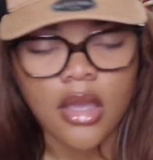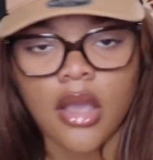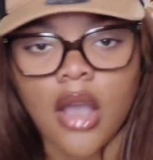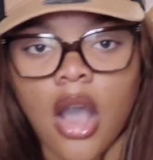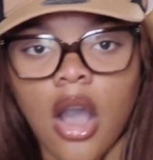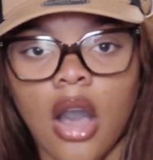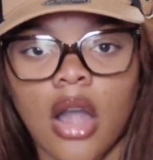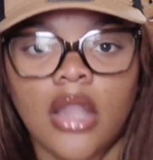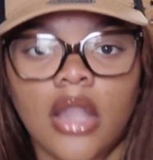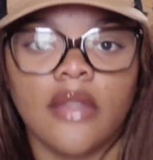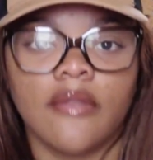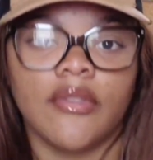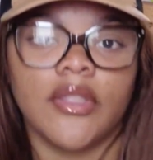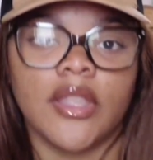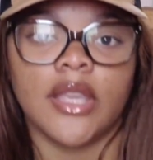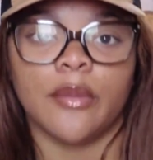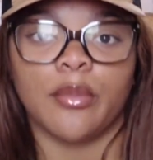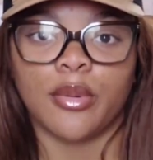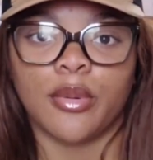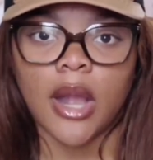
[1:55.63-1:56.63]
all of
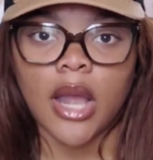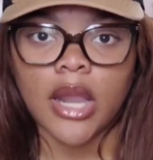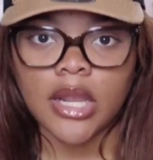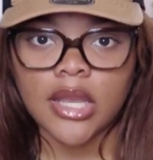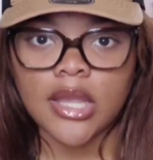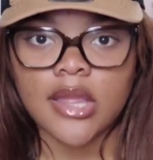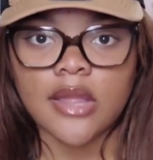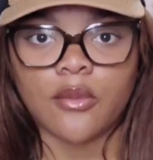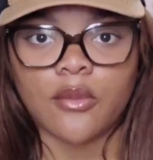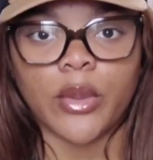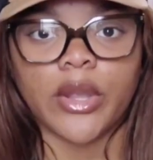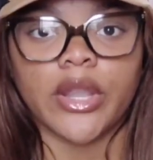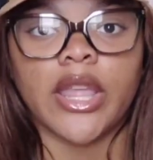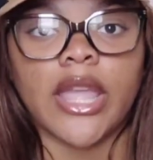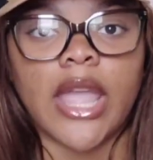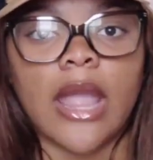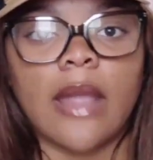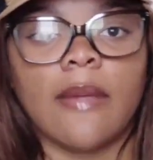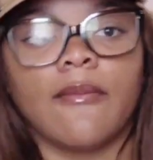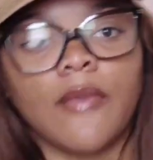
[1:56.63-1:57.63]
the products and where they
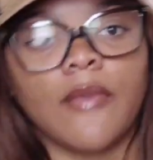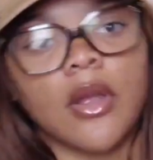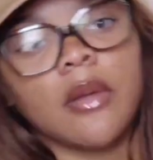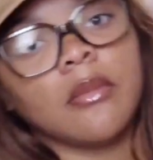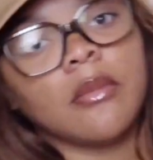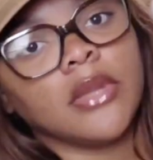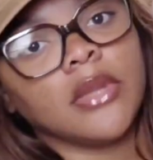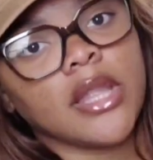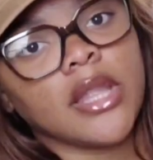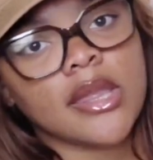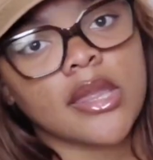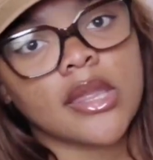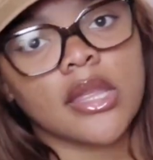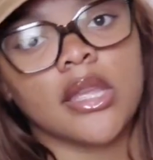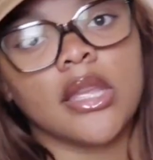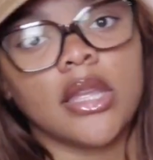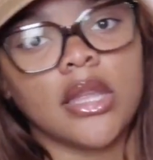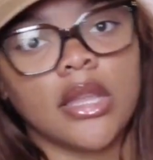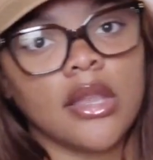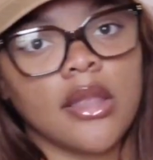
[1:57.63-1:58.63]
came from
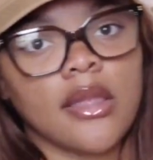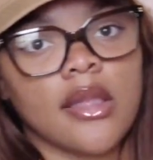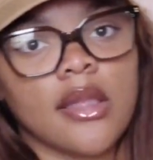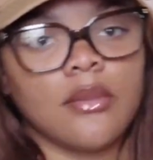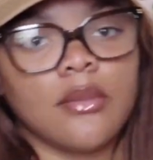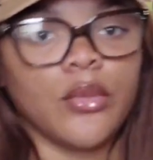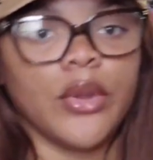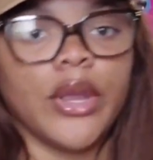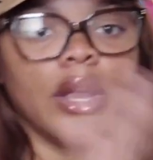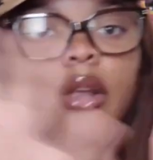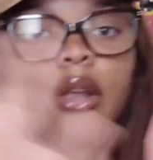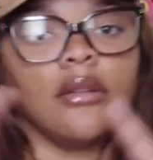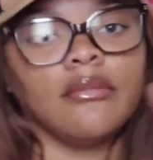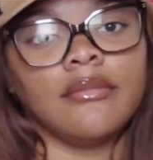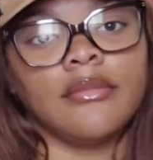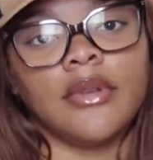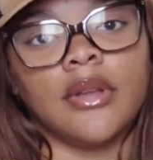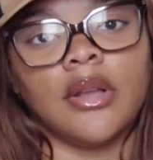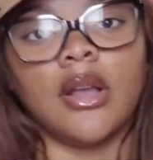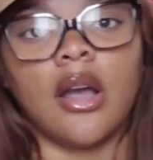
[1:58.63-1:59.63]
listed somewhere
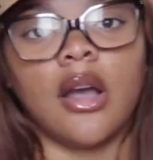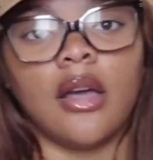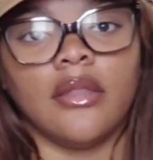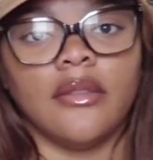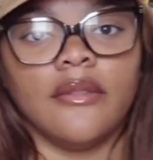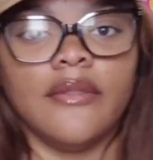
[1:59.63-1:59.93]
on the